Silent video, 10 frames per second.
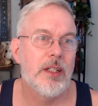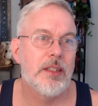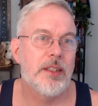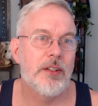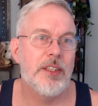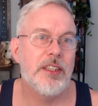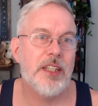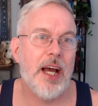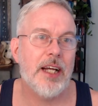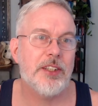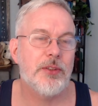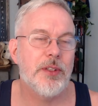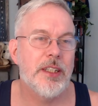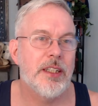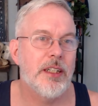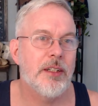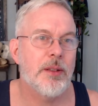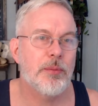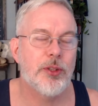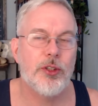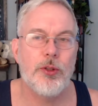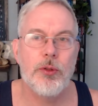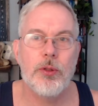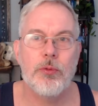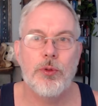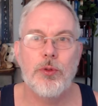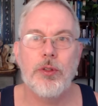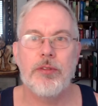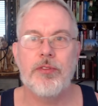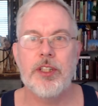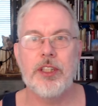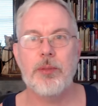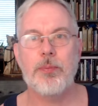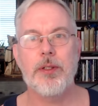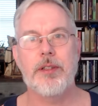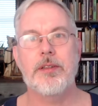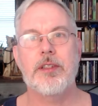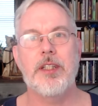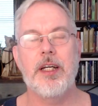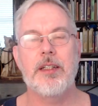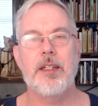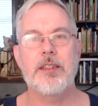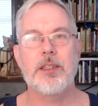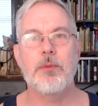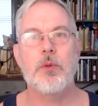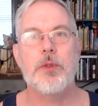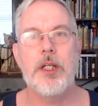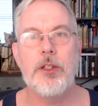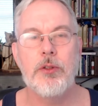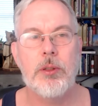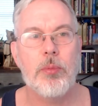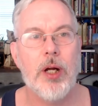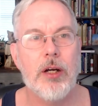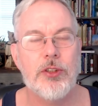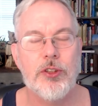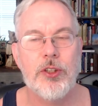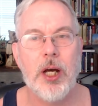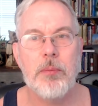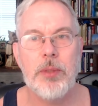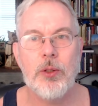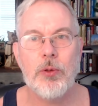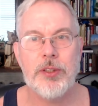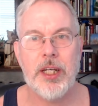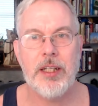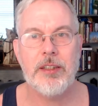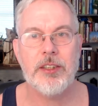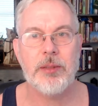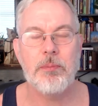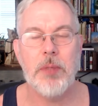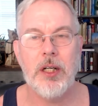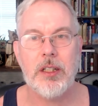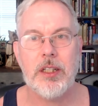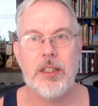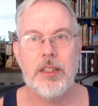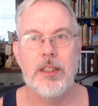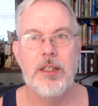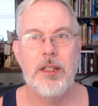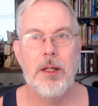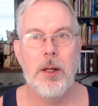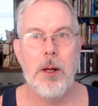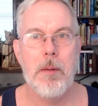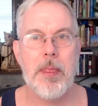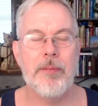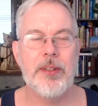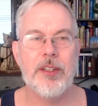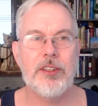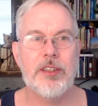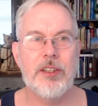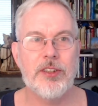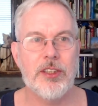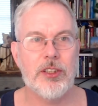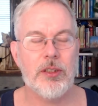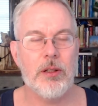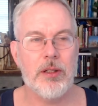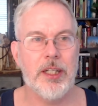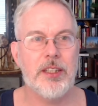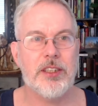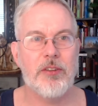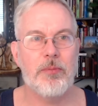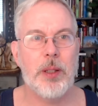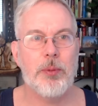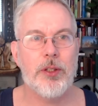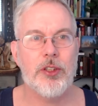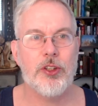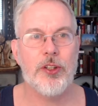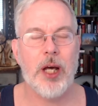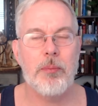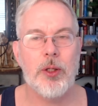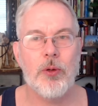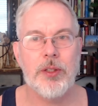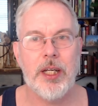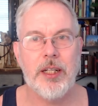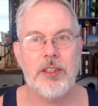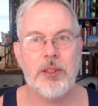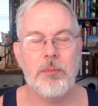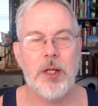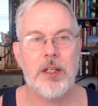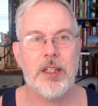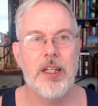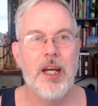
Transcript: there is actually an obscure rule of discipline saying that someone with a unibrow should not be ordained as a monk. I mean, there's this list of people that should not be ordained as a monk.